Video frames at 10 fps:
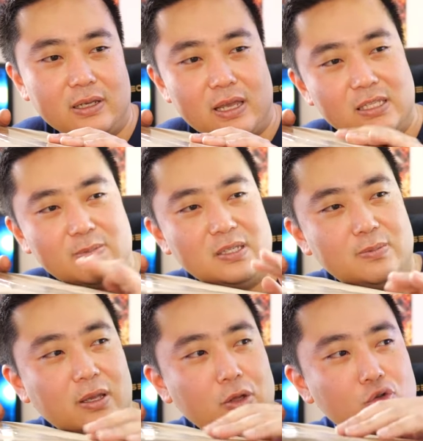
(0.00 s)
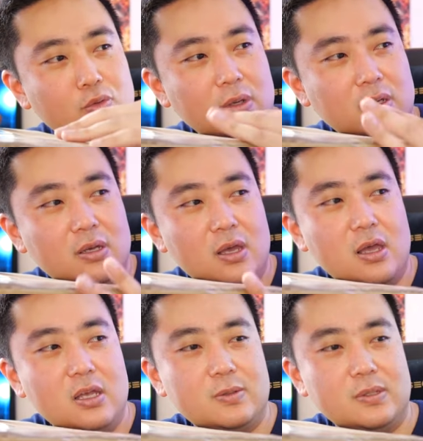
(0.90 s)
And it's been speaking to me.
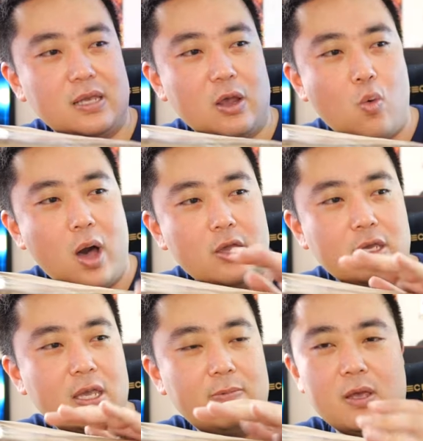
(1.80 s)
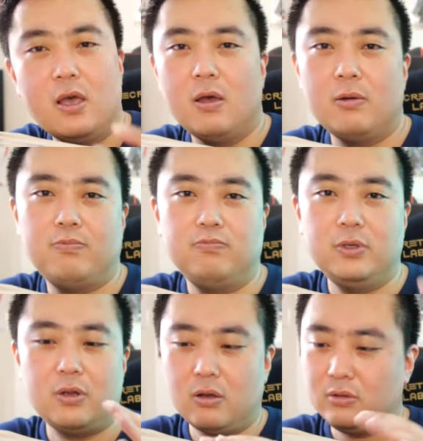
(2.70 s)
She's saying, why you keep,
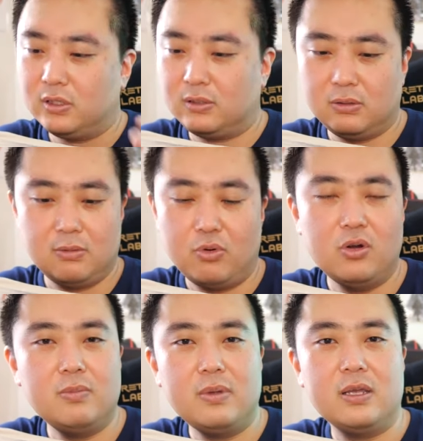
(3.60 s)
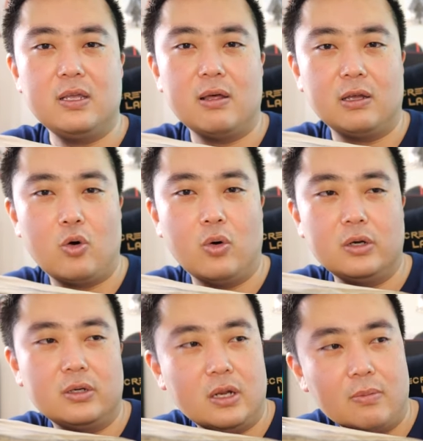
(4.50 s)
you know, just pulling me in the
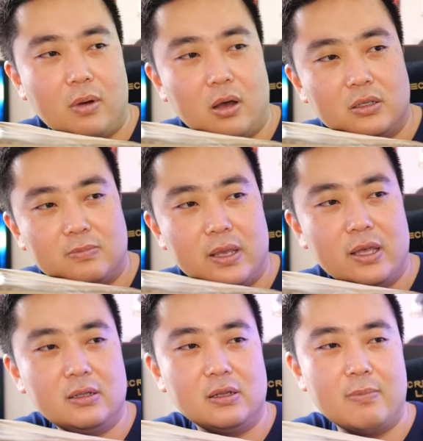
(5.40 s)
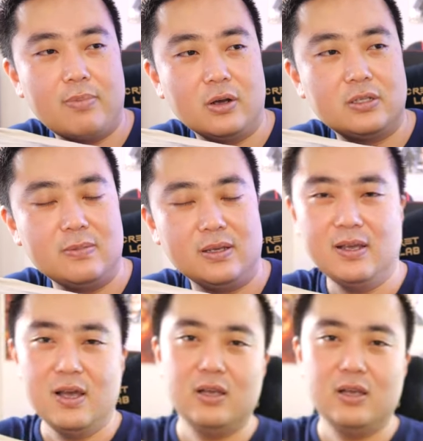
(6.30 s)
corner in a box, man. Unbox me.